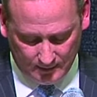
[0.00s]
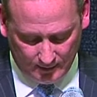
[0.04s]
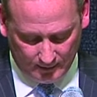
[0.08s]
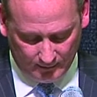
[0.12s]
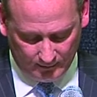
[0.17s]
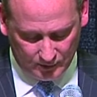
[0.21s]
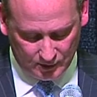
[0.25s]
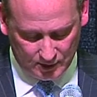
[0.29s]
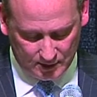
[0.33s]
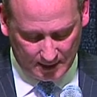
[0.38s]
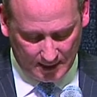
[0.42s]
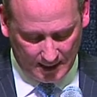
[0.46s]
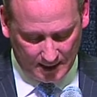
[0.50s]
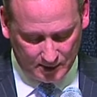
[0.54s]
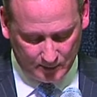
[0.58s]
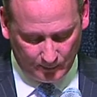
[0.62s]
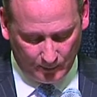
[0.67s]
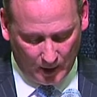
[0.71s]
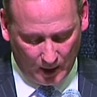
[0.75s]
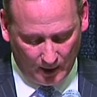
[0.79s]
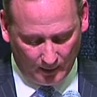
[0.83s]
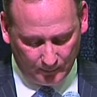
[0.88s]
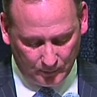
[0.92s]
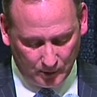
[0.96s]
of the state's
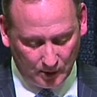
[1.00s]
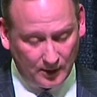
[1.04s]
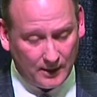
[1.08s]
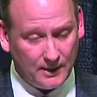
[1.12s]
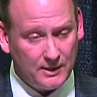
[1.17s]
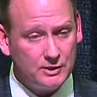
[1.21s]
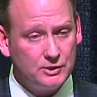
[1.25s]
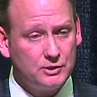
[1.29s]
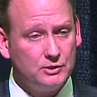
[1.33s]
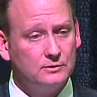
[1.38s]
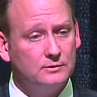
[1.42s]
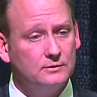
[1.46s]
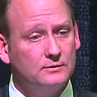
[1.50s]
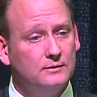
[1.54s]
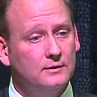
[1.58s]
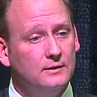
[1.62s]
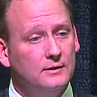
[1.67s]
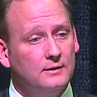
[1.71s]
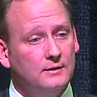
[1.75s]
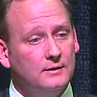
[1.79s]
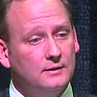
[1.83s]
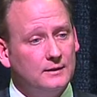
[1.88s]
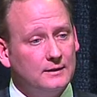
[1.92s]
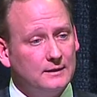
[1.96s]
population
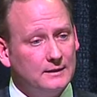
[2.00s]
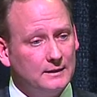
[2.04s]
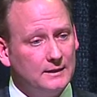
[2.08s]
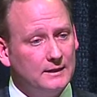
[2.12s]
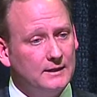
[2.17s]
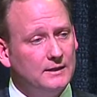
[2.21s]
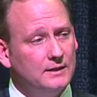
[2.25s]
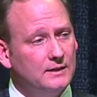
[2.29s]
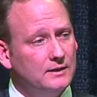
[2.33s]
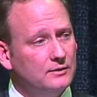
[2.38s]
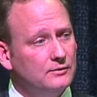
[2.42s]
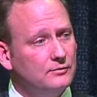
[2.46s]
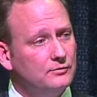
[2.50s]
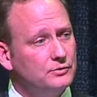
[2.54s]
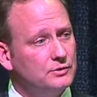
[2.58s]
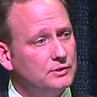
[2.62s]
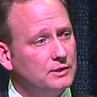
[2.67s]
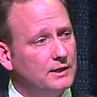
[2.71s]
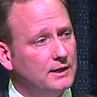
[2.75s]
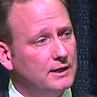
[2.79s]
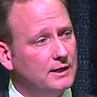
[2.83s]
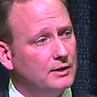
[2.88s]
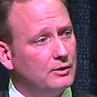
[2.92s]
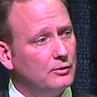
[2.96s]
lives
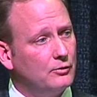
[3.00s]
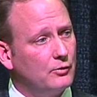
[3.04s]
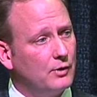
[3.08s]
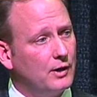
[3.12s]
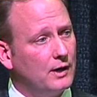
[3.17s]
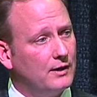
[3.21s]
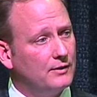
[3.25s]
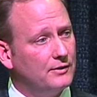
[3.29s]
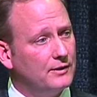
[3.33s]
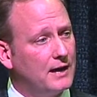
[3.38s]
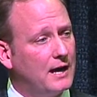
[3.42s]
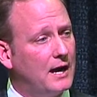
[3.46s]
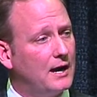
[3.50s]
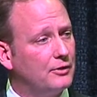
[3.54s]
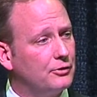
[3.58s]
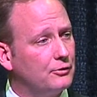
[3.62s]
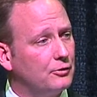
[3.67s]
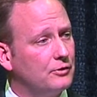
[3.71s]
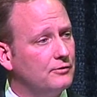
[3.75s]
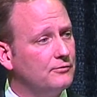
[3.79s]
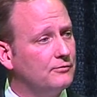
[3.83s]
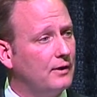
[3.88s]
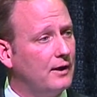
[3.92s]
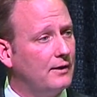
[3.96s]
in and around the
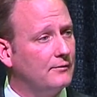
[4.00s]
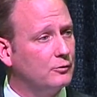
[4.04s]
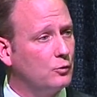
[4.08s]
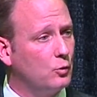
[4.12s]
I-35